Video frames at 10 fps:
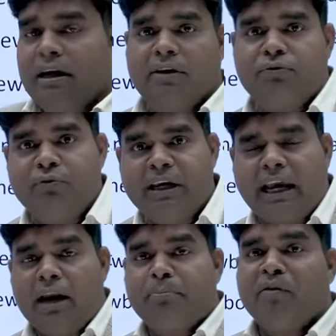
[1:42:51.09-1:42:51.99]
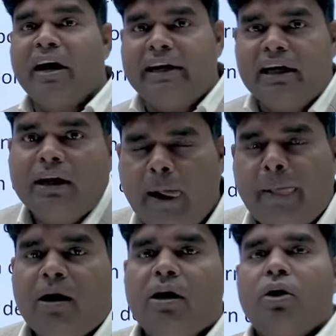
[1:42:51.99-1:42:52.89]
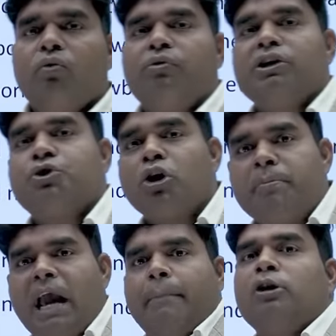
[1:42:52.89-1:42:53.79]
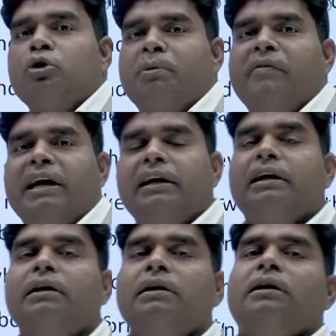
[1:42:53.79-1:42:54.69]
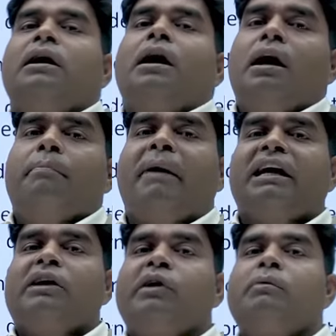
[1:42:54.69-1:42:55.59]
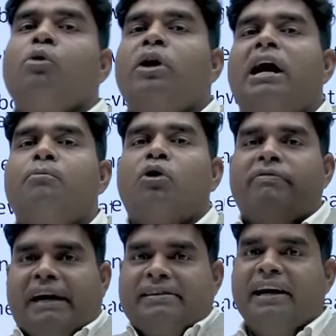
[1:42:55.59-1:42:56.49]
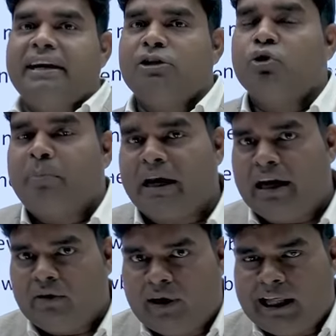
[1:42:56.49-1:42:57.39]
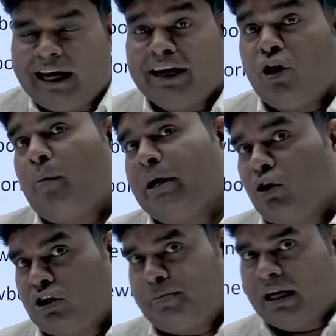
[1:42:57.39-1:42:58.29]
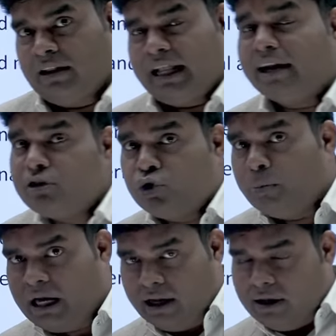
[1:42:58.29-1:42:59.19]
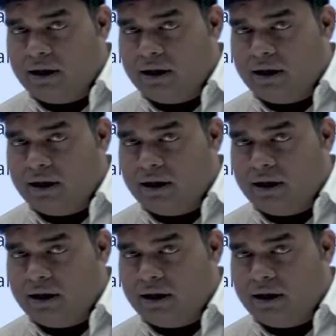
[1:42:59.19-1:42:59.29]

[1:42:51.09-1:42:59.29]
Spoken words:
If we can prevent it, we should be able to prevent it by giving more and more facilities to pregnant mother in government hospital. That is Suman.